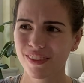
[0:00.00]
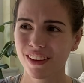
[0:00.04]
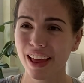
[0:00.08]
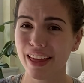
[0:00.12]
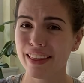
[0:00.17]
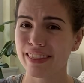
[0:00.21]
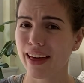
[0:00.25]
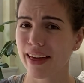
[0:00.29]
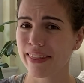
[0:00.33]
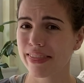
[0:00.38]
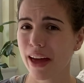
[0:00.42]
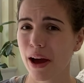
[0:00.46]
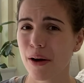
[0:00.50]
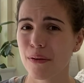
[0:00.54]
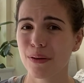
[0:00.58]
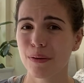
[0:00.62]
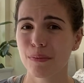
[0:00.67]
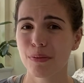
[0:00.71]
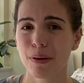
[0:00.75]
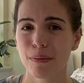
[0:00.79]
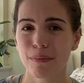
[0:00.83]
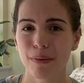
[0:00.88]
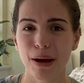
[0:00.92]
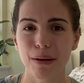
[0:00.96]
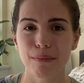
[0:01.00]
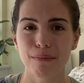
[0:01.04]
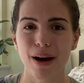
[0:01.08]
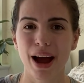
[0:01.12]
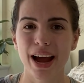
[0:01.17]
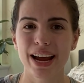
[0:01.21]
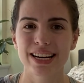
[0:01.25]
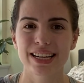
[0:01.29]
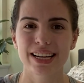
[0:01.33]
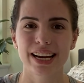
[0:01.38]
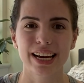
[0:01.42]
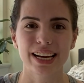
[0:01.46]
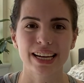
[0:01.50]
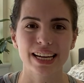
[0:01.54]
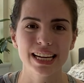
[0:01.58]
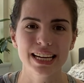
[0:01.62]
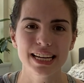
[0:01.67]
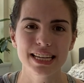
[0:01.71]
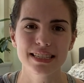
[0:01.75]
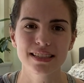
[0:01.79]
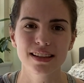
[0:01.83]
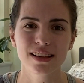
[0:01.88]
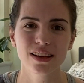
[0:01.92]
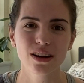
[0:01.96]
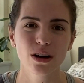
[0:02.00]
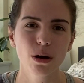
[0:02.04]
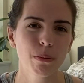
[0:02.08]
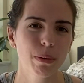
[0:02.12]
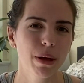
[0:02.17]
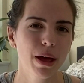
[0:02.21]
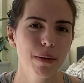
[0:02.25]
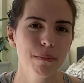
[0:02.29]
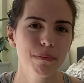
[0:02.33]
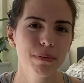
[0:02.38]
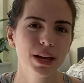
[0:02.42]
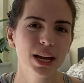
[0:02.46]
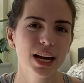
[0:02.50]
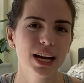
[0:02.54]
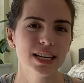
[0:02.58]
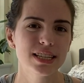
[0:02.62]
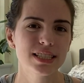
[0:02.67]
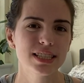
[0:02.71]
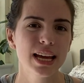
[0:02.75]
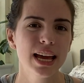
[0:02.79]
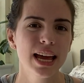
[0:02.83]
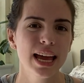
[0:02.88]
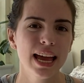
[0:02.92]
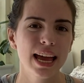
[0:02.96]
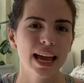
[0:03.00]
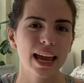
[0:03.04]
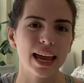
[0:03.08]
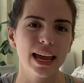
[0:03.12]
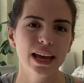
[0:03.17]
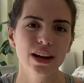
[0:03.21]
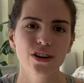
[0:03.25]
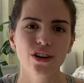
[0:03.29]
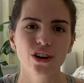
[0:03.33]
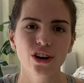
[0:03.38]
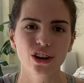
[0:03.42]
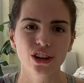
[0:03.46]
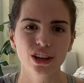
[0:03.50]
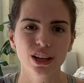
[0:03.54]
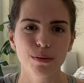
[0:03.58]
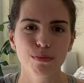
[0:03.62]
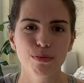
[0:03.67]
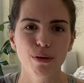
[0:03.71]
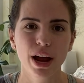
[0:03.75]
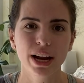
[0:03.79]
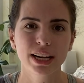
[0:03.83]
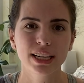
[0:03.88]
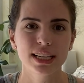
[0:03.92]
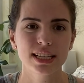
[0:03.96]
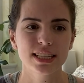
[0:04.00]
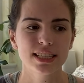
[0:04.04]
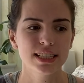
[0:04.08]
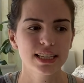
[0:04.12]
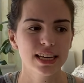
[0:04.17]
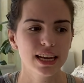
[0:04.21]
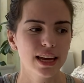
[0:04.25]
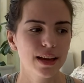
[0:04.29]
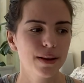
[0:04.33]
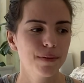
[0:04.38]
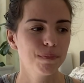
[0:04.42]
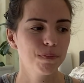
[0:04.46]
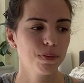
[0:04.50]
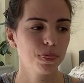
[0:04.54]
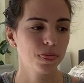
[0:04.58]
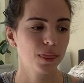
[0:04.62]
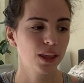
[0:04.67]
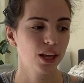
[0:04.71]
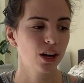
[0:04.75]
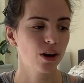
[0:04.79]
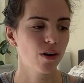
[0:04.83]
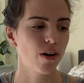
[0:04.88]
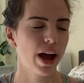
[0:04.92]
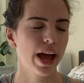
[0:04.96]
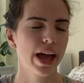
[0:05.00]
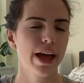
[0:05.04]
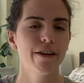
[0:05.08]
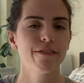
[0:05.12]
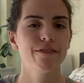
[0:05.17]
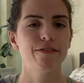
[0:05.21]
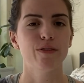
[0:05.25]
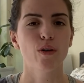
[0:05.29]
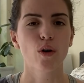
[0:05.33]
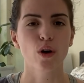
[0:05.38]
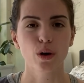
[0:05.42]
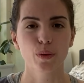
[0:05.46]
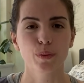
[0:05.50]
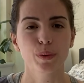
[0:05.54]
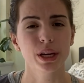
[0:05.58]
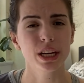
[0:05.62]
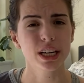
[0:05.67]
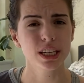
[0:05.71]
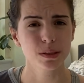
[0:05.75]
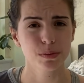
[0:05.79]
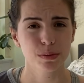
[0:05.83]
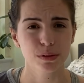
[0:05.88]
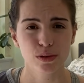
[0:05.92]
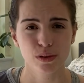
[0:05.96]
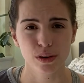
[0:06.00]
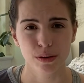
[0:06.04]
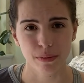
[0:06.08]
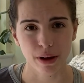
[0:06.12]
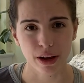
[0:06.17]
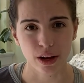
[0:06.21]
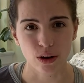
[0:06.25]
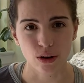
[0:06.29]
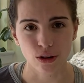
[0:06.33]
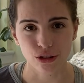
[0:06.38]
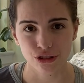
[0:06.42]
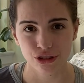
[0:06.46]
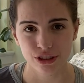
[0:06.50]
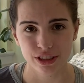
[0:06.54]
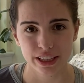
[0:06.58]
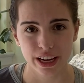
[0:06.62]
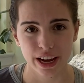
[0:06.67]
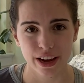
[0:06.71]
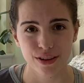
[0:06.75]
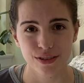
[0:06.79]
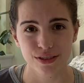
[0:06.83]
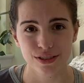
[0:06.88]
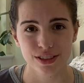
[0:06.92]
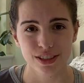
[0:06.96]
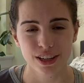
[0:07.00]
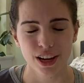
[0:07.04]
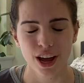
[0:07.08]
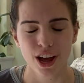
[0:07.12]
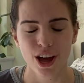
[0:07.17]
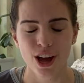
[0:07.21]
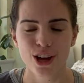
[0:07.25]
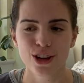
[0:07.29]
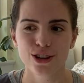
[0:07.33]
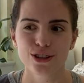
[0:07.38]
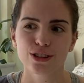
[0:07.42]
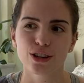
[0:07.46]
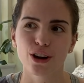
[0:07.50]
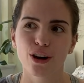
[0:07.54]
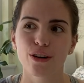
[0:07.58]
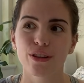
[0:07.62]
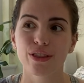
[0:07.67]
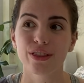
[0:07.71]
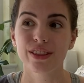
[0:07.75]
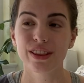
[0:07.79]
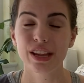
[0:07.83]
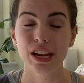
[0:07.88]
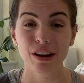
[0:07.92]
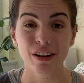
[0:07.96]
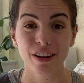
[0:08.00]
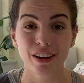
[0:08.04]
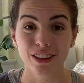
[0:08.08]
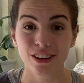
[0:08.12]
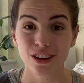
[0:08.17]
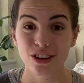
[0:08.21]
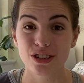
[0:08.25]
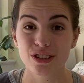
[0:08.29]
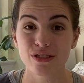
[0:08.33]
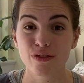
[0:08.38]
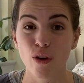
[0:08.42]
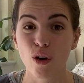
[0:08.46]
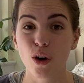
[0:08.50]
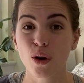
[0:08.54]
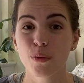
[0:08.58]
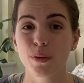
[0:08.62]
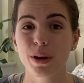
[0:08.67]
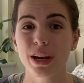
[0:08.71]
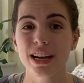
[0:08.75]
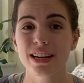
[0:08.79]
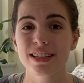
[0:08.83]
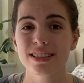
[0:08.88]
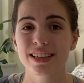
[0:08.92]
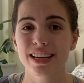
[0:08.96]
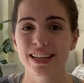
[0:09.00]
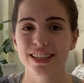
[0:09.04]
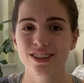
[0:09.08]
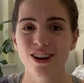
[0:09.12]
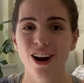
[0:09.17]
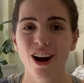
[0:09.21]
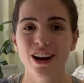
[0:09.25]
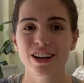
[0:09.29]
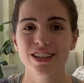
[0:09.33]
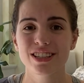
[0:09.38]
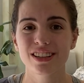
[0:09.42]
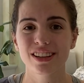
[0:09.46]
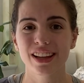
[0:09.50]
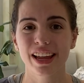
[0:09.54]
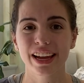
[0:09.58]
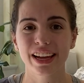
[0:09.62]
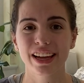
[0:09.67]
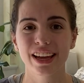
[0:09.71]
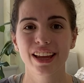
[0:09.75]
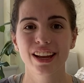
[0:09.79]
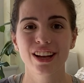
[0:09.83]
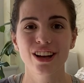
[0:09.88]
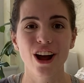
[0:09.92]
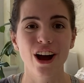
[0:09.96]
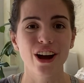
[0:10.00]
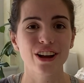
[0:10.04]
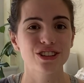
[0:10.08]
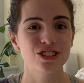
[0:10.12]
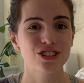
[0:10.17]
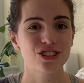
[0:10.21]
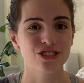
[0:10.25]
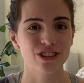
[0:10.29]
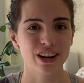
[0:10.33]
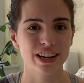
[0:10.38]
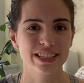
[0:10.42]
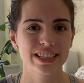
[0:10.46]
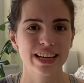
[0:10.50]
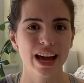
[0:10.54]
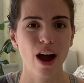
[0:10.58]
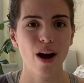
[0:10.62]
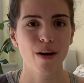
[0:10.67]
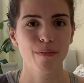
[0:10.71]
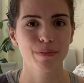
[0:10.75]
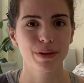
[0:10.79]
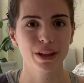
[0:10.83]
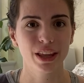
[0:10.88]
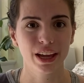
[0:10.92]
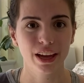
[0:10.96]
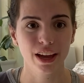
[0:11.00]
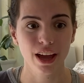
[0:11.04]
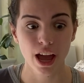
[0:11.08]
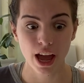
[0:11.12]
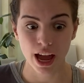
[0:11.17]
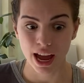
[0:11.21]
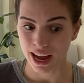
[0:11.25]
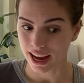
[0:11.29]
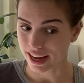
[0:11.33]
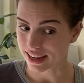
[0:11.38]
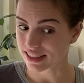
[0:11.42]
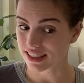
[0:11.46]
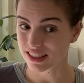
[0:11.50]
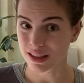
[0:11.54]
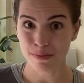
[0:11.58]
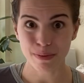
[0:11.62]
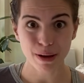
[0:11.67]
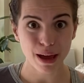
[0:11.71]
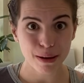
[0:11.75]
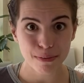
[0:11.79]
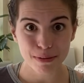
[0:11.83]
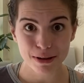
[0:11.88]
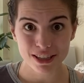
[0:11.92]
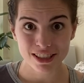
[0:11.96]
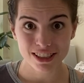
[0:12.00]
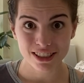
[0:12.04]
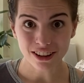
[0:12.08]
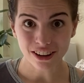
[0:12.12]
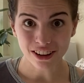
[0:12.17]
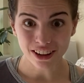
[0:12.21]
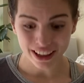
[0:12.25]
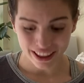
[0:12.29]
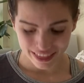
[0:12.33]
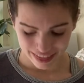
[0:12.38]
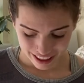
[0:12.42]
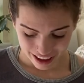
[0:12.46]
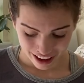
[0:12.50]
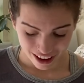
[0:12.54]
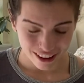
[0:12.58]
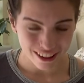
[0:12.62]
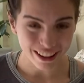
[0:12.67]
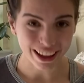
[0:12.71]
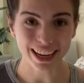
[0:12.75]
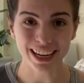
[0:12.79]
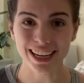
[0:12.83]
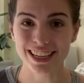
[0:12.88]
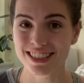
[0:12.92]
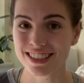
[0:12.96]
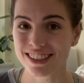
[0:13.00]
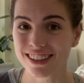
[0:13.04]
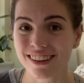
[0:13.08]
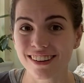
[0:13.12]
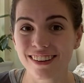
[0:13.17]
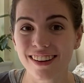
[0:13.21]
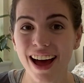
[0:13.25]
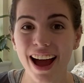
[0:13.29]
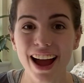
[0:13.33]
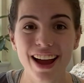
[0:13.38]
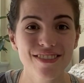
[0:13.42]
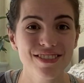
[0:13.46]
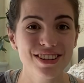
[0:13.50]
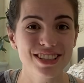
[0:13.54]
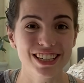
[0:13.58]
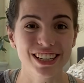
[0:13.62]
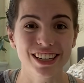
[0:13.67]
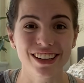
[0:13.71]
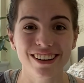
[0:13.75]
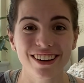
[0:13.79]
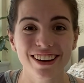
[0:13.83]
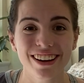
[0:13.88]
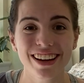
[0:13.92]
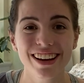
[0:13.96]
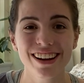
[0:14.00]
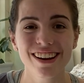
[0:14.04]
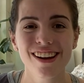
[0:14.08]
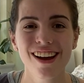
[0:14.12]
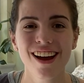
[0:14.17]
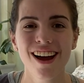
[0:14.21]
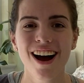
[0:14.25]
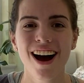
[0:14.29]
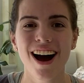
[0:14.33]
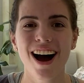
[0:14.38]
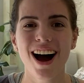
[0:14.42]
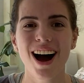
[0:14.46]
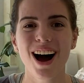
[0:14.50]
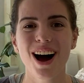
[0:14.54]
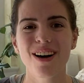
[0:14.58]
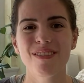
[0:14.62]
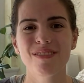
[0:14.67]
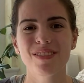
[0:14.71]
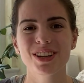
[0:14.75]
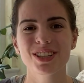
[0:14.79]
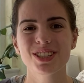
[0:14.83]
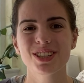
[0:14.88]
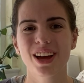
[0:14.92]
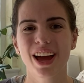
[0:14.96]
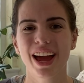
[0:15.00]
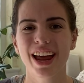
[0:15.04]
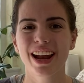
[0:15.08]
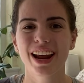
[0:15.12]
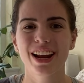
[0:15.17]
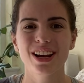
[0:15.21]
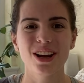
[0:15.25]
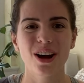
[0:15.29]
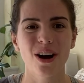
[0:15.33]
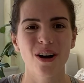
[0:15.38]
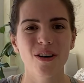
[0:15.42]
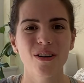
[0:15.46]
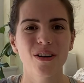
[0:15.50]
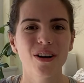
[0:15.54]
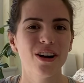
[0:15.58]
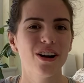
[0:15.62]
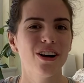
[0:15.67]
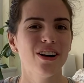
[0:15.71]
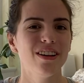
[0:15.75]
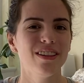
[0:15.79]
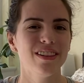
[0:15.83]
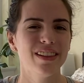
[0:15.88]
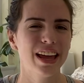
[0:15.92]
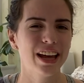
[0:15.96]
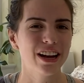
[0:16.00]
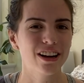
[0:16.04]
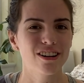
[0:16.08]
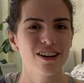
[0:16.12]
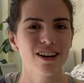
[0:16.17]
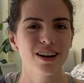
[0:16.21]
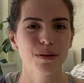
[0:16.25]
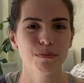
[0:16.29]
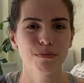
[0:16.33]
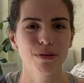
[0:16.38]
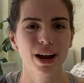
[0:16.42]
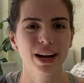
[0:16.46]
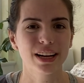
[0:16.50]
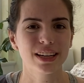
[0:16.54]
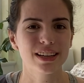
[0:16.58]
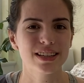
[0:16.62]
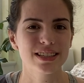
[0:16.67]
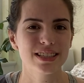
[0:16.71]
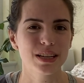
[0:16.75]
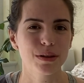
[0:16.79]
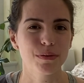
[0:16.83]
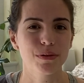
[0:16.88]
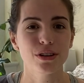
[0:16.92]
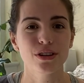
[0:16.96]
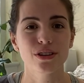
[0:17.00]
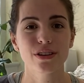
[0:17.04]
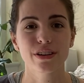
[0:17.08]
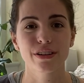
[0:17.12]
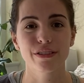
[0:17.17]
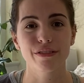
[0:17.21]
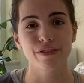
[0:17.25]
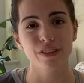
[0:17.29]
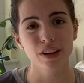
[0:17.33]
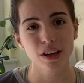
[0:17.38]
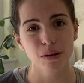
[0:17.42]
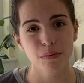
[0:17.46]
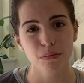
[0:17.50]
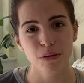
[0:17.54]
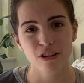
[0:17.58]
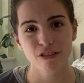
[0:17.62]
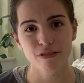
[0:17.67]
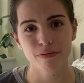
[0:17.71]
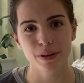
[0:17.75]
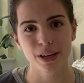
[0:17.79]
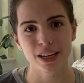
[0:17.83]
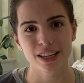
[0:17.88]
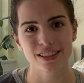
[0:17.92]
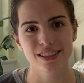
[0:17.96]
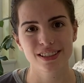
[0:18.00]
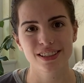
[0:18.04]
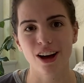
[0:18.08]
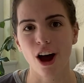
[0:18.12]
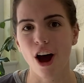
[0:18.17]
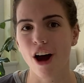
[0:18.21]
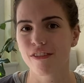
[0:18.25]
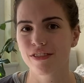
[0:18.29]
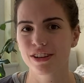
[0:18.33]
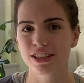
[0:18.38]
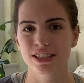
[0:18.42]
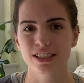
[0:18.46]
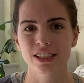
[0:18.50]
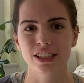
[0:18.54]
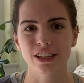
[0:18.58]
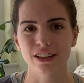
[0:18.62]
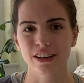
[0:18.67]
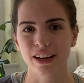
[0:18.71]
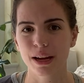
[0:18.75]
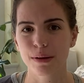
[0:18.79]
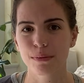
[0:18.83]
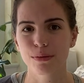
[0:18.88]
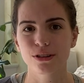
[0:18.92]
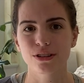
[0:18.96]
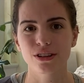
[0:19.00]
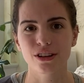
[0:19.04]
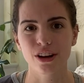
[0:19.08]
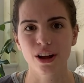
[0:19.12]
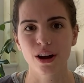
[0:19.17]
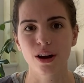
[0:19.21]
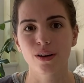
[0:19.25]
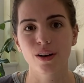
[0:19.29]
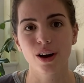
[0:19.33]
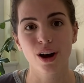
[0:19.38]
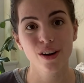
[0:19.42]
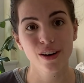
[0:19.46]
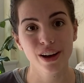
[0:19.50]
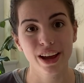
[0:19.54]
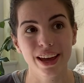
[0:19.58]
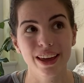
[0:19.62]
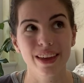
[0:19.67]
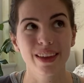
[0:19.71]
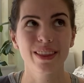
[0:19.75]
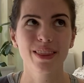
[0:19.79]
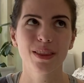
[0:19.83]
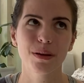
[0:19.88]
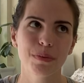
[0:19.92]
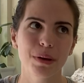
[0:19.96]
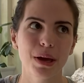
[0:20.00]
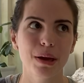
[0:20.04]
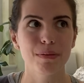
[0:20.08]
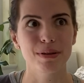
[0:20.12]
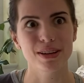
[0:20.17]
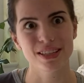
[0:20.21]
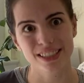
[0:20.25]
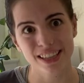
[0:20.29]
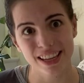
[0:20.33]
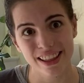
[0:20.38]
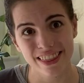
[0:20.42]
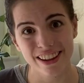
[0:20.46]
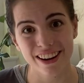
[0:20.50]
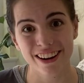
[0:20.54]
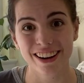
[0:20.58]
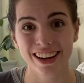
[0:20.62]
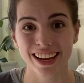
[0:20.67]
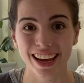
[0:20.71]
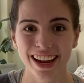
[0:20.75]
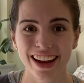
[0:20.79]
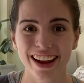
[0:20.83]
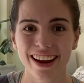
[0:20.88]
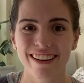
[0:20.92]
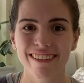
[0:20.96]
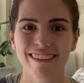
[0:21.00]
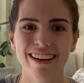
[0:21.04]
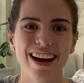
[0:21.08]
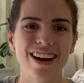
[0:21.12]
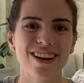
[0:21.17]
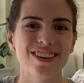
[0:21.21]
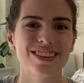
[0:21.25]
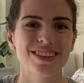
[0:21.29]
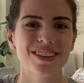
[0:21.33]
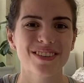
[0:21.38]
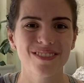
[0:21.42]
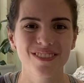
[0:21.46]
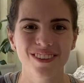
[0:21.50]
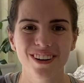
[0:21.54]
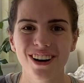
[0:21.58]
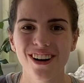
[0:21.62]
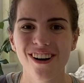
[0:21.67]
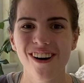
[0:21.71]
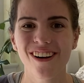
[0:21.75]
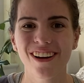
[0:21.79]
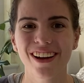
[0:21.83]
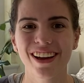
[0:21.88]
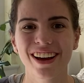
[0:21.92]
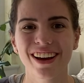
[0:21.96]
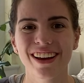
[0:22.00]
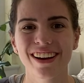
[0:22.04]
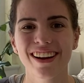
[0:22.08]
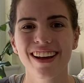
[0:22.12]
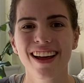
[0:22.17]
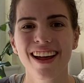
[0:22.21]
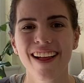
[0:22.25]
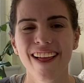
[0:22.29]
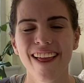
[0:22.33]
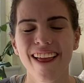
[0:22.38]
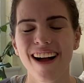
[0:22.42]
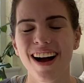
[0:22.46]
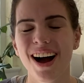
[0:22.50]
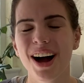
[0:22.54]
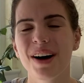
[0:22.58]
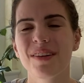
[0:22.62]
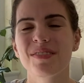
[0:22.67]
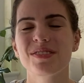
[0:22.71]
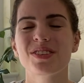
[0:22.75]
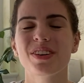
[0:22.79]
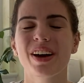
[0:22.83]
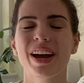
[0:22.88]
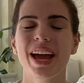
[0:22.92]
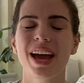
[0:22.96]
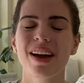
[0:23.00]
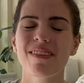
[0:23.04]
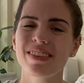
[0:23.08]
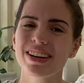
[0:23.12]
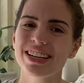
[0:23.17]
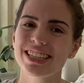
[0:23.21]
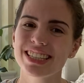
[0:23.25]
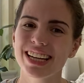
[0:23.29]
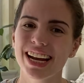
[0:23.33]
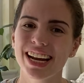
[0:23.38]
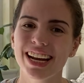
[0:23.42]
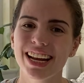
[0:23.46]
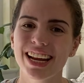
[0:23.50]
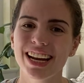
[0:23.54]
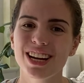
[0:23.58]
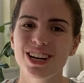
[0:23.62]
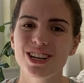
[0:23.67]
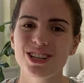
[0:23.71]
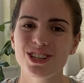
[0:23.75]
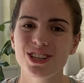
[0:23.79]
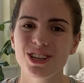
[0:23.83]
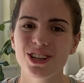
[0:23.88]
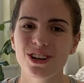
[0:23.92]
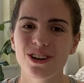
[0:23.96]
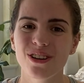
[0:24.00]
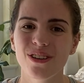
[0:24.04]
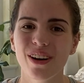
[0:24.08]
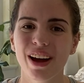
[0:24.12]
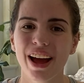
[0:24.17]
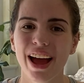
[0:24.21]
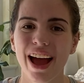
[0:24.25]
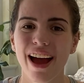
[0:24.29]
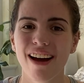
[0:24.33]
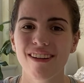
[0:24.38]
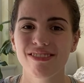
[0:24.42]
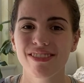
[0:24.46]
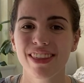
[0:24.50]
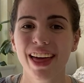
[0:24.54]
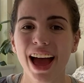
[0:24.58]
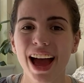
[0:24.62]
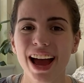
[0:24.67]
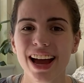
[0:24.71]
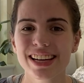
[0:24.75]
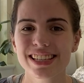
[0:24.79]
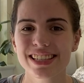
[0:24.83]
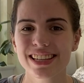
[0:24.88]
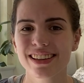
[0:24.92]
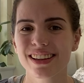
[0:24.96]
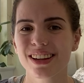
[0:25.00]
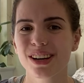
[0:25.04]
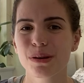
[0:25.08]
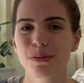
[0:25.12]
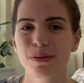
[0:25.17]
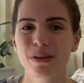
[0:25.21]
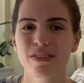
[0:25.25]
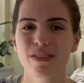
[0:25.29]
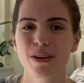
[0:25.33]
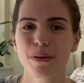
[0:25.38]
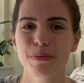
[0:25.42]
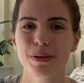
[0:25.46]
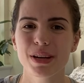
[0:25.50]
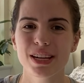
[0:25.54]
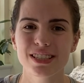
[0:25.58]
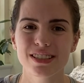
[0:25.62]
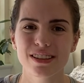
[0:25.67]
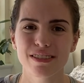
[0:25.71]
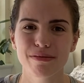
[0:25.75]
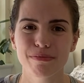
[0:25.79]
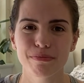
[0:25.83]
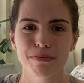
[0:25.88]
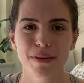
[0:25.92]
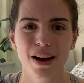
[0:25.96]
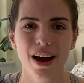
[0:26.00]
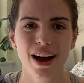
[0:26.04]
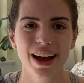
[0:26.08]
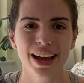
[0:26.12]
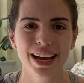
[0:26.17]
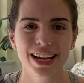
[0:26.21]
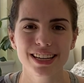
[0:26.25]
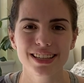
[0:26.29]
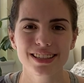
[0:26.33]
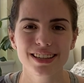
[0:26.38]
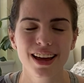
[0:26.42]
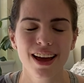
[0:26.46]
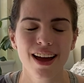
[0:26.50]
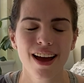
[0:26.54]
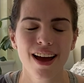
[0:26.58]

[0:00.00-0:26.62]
that will put my mind at ease a little bit, because in early pregnancy, you know, I have 4 weeks between my ultrasounds. So during those 4 weeks, it's hard to like not stress out and be like, is the baby still in there? Like, is it alive? Is it good? And I know later on in pregnancy, when you can feel movements, obviously you're able to know, okay, the baby's in there kicking around, we're all good. So I am excited to have that as a little bit of a peace of mind